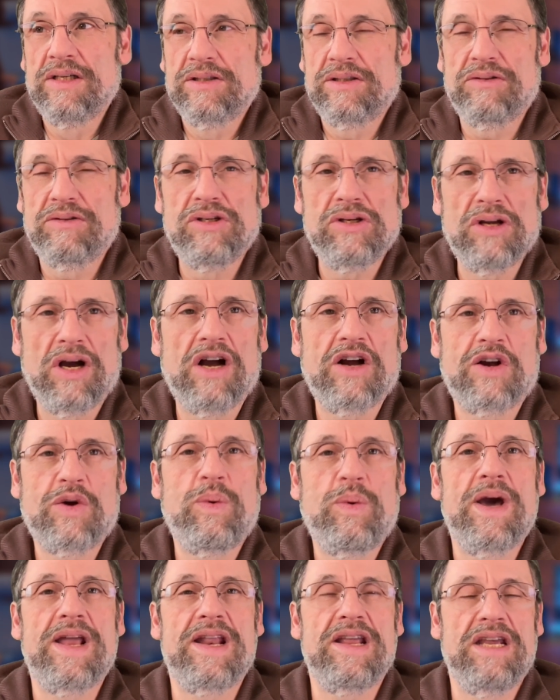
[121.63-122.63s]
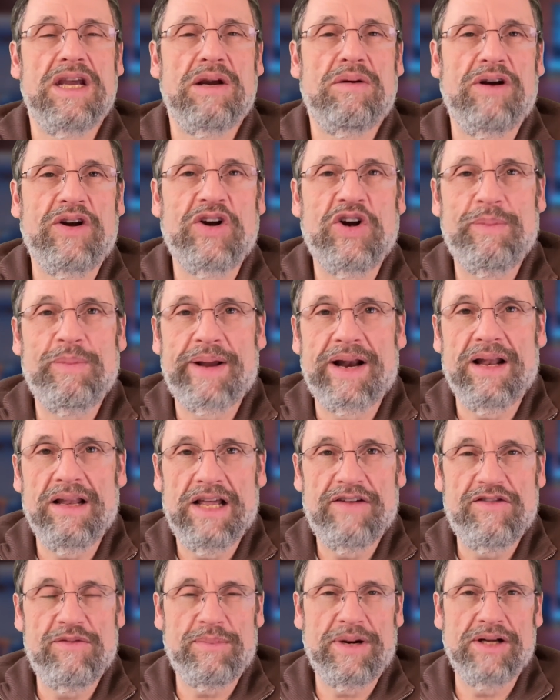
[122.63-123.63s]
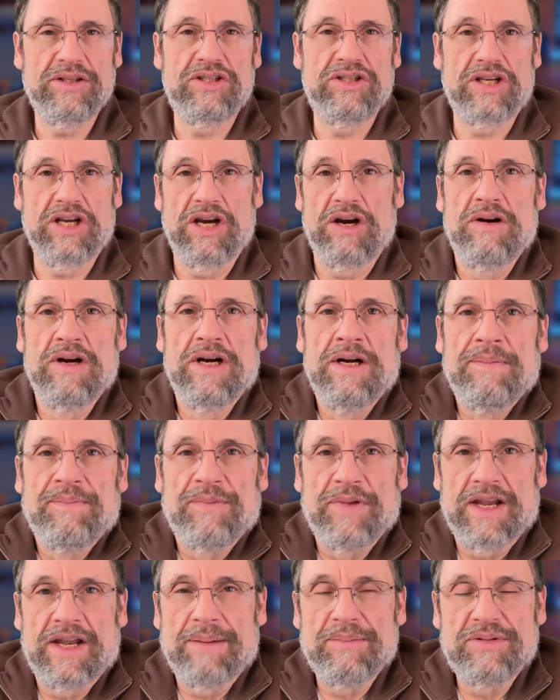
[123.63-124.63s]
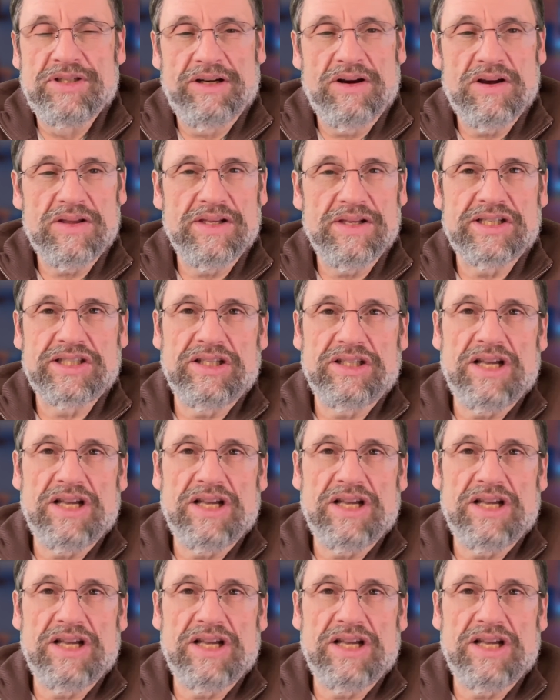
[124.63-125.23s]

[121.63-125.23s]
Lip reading: So not quite a year ago, about 11 months ago. And I'm sharing this